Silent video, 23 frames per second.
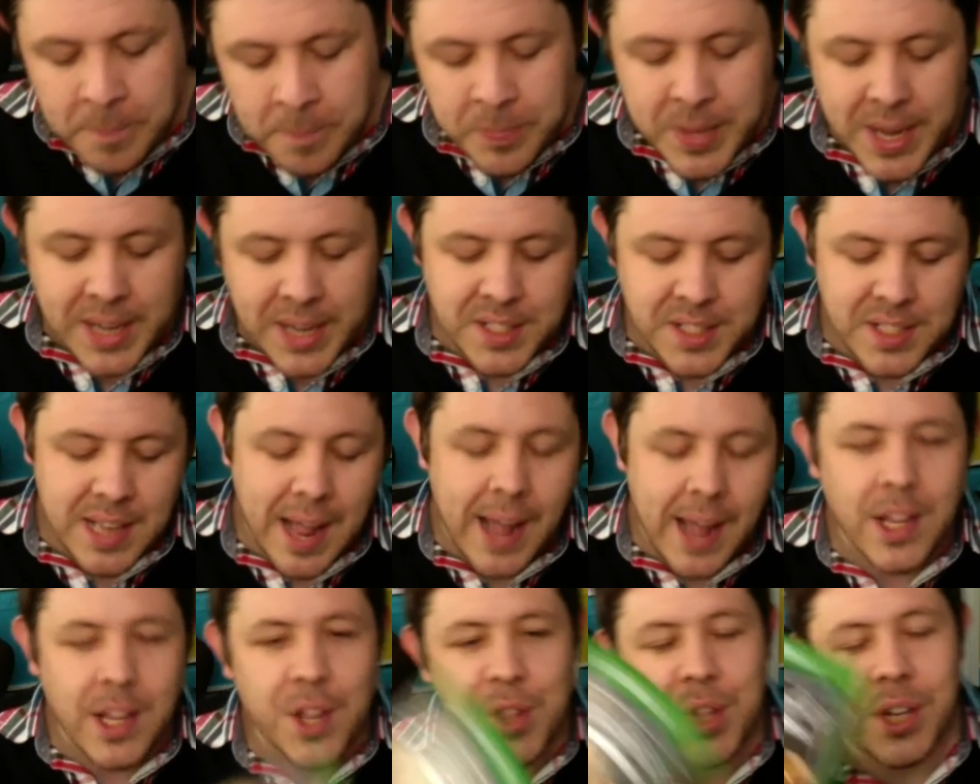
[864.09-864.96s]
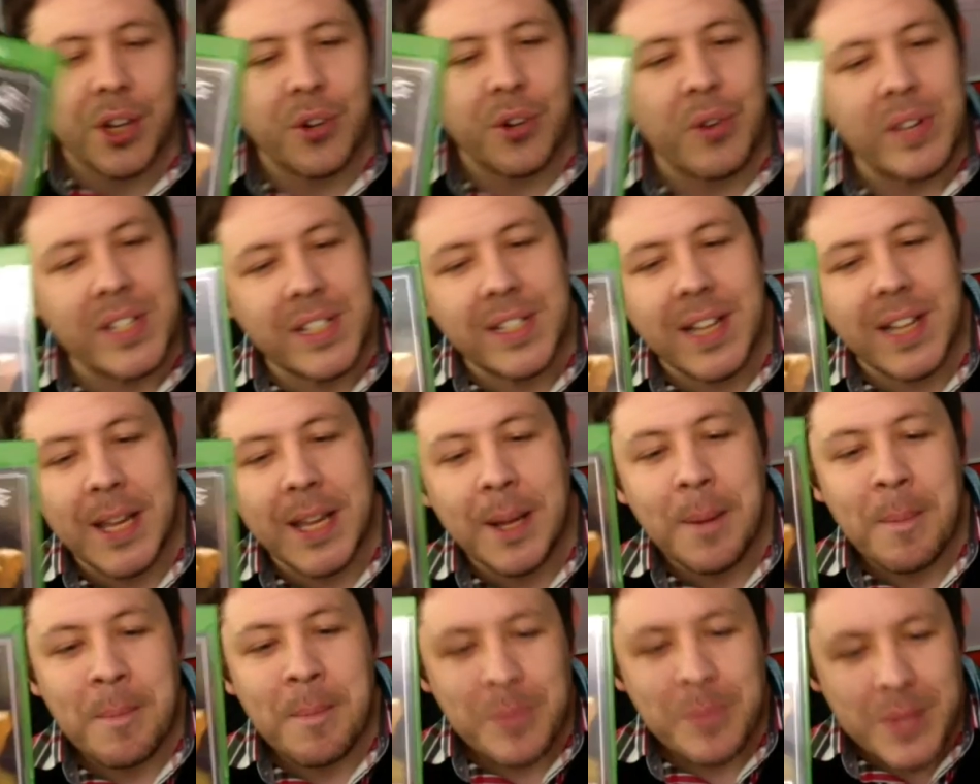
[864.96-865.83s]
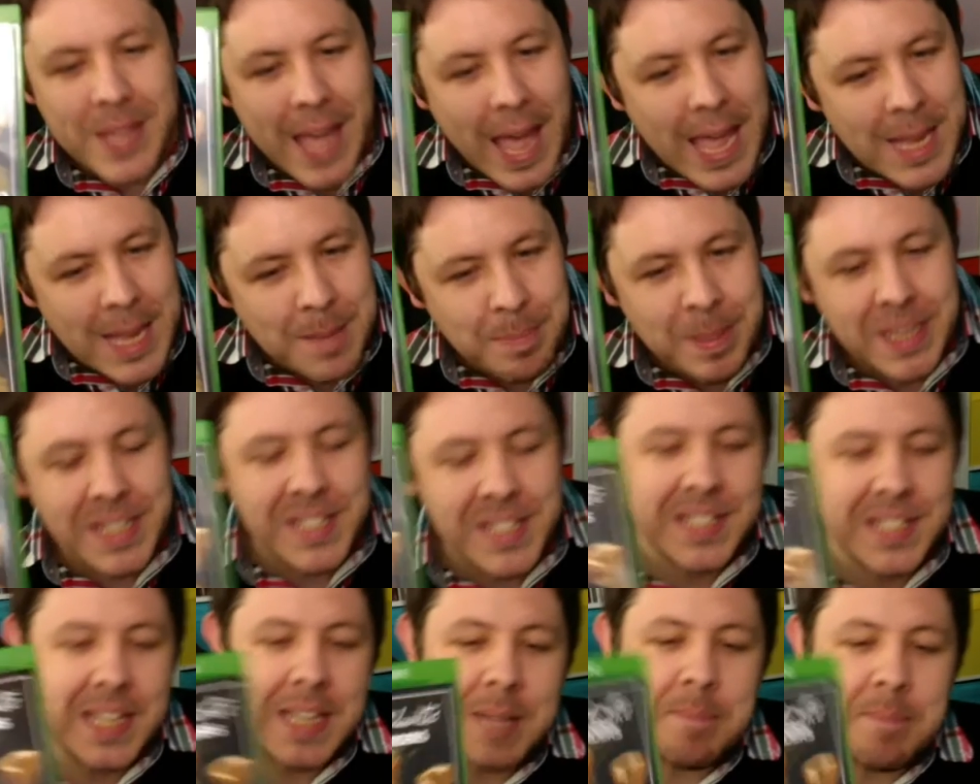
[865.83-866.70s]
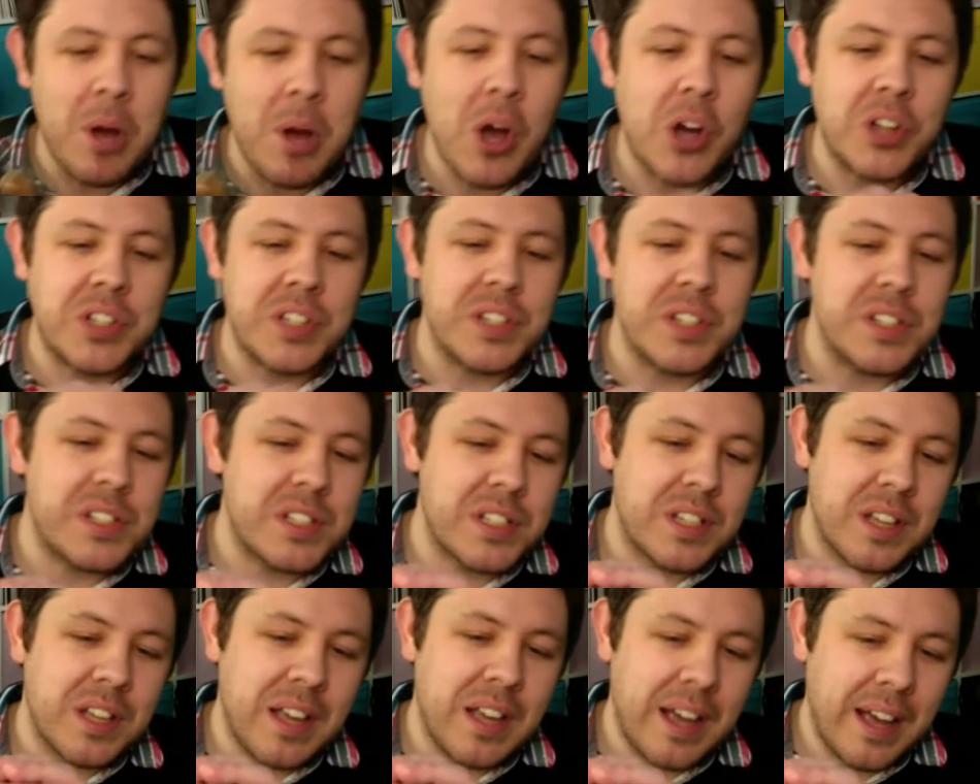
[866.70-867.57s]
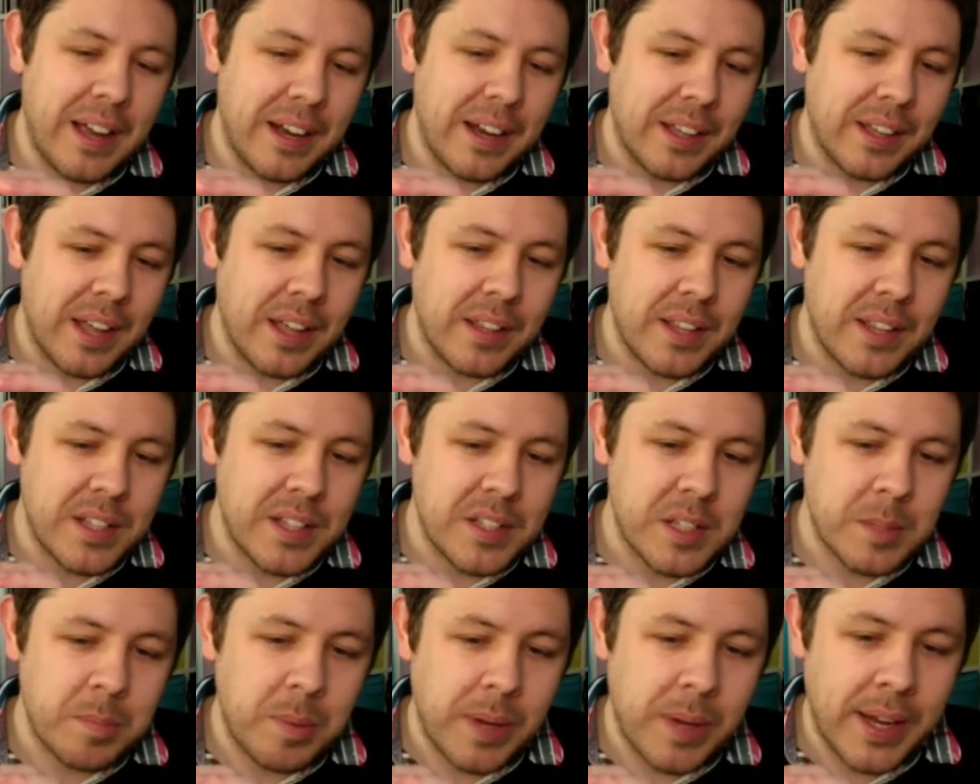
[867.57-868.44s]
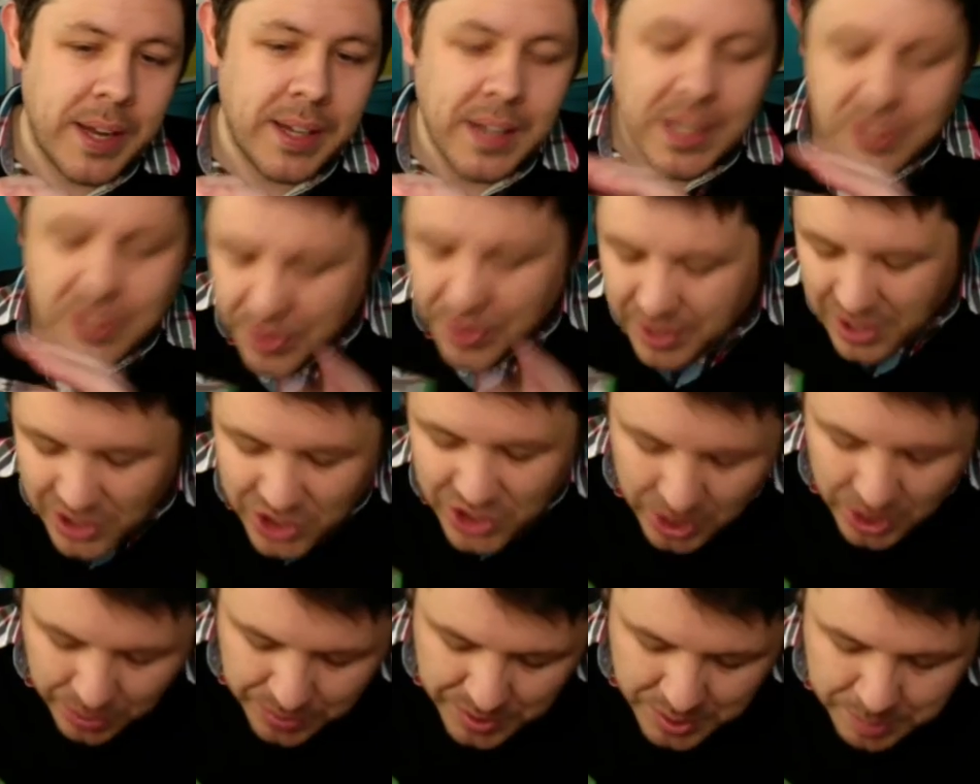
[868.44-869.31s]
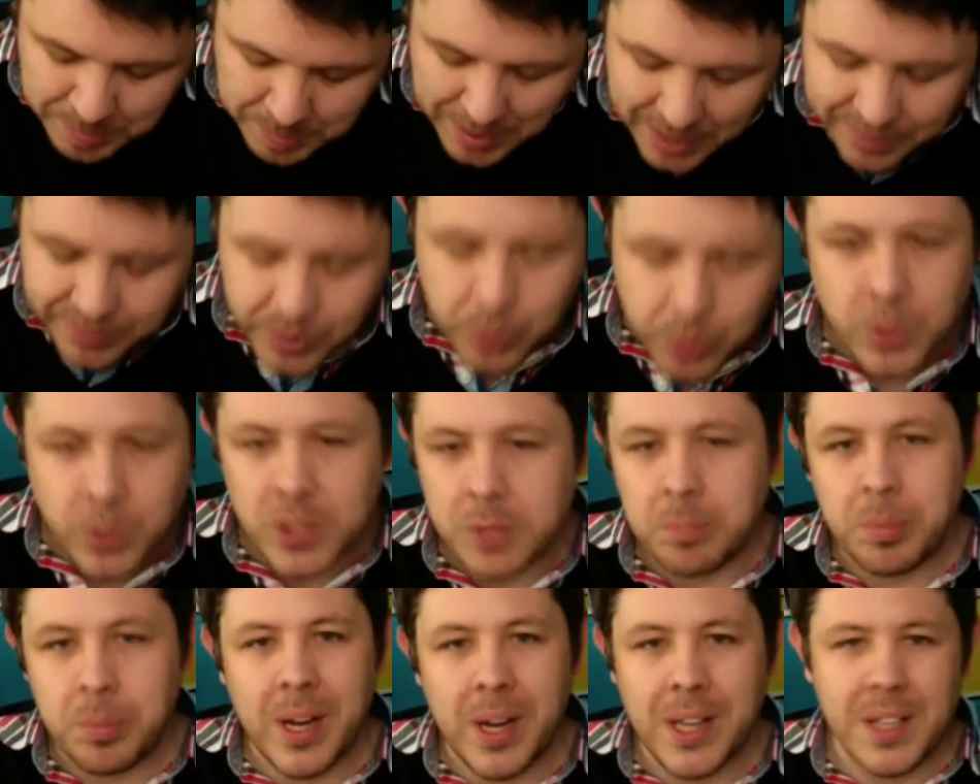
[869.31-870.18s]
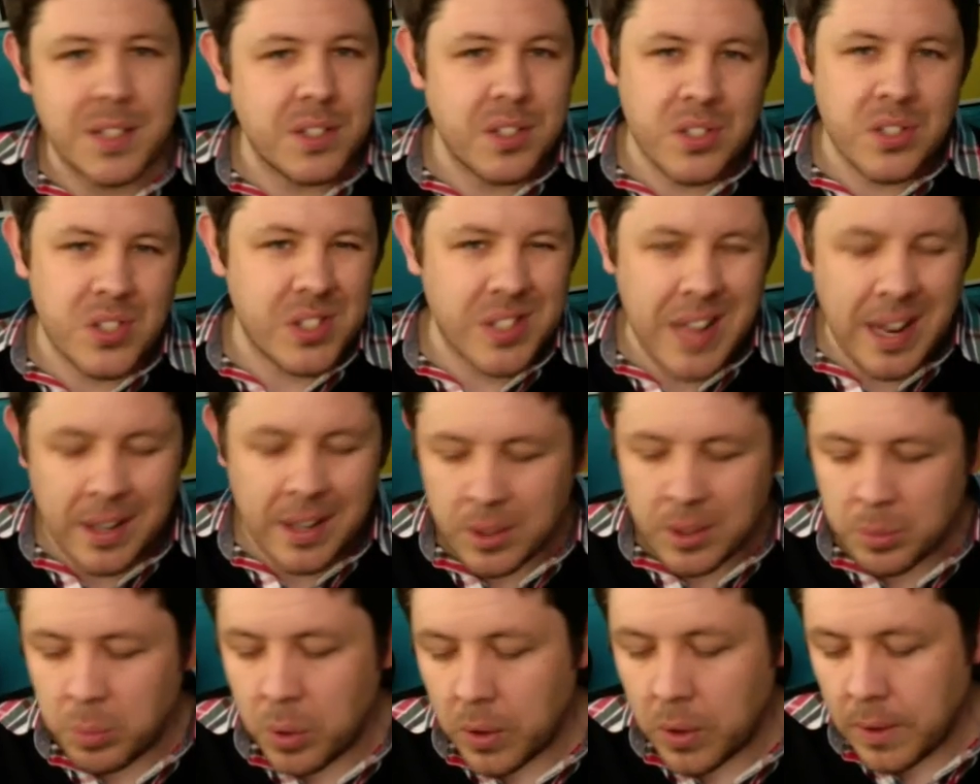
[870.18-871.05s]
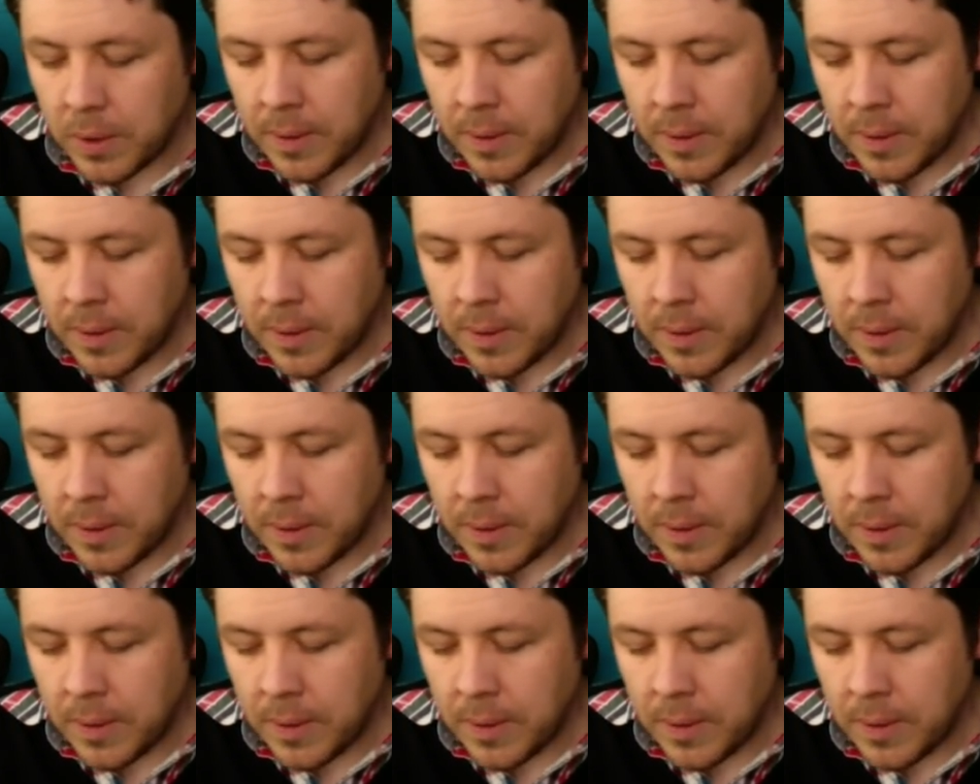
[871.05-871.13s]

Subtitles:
It's Agatha Christie, The ABC Murders. And again, there's a spine. I don't think I showed the spine for Quantum Break. It's a standard one.